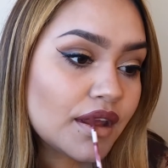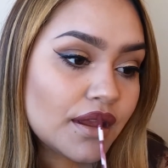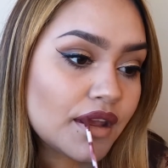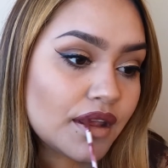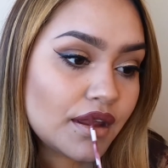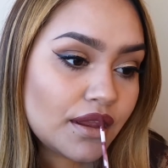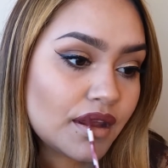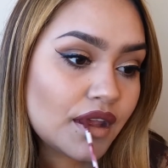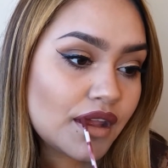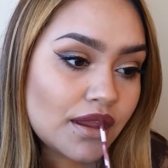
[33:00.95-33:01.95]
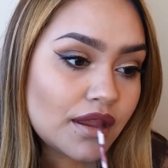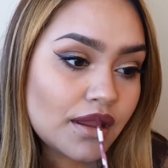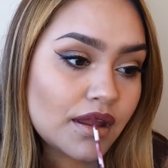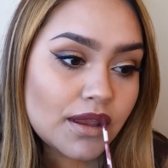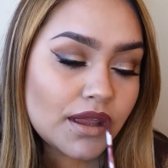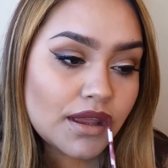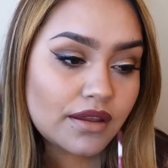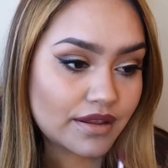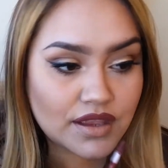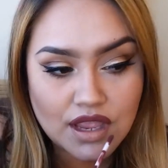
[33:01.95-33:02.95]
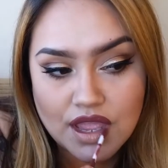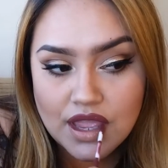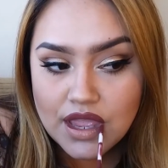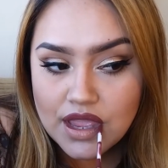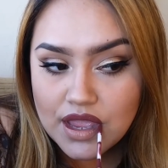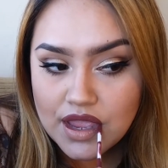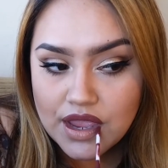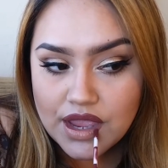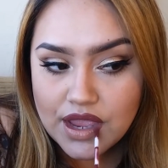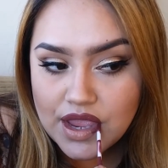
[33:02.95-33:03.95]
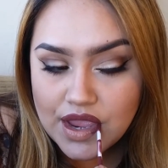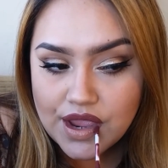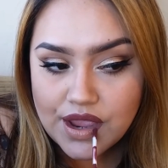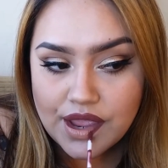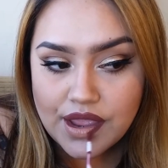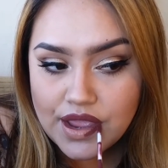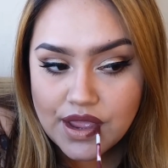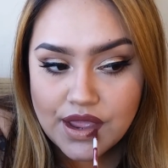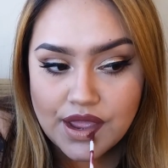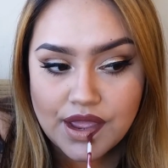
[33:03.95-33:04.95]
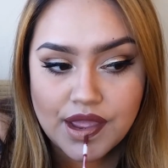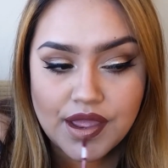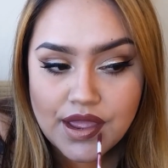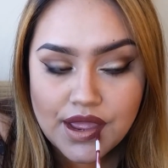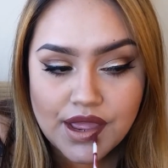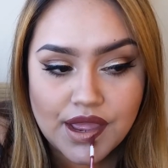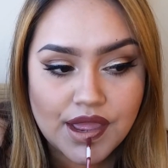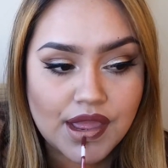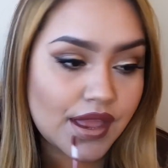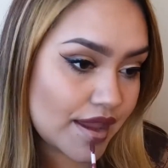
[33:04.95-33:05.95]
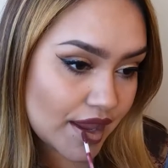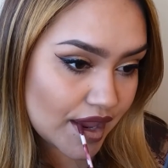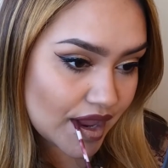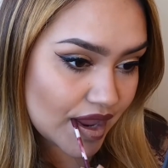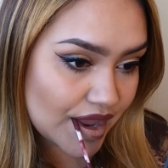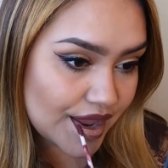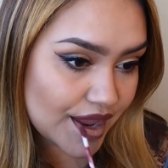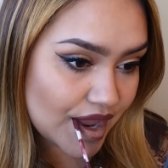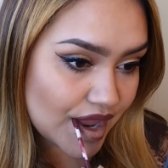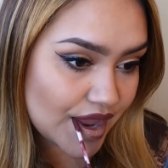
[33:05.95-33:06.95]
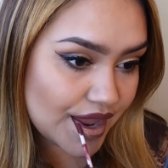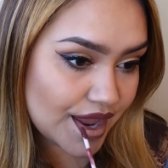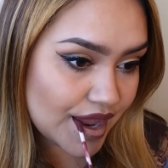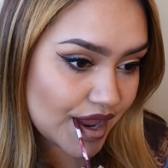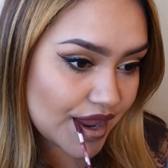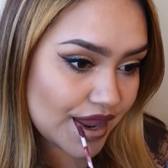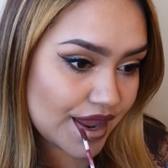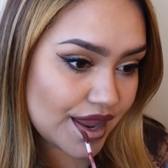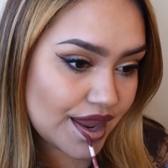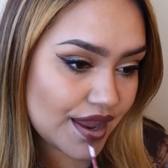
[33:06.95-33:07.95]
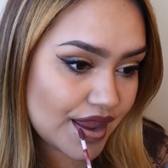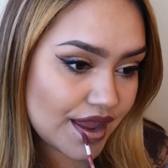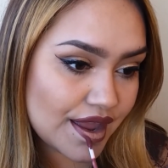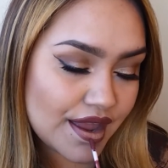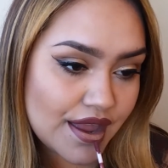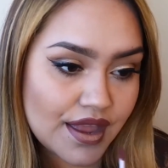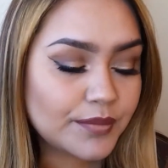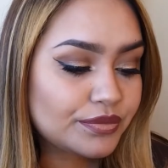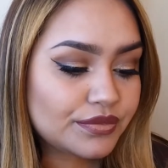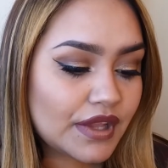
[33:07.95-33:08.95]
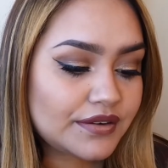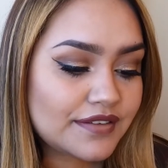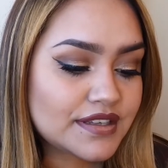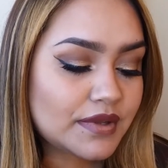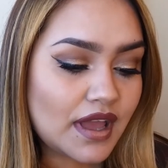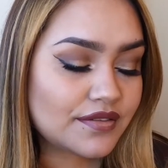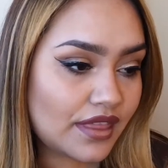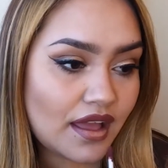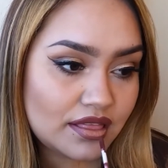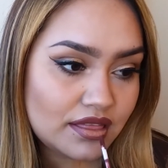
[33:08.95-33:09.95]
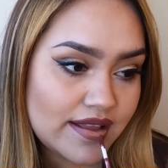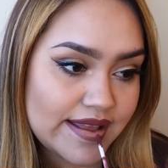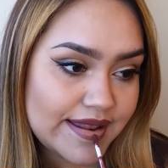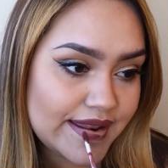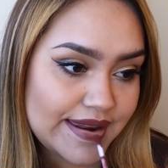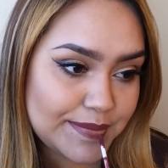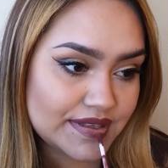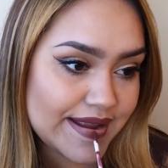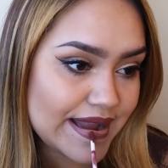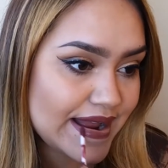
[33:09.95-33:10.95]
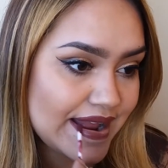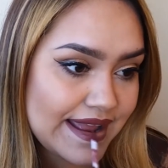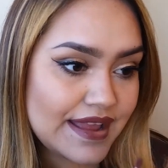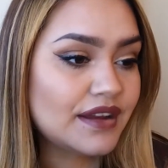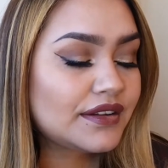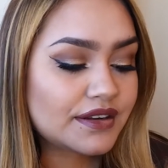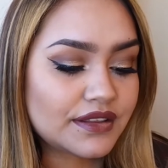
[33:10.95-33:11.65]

connecting, you know, those lines from the Cupid's bow to the outsides of the lips afterwards. Mostly you just want to make sure that it's nice and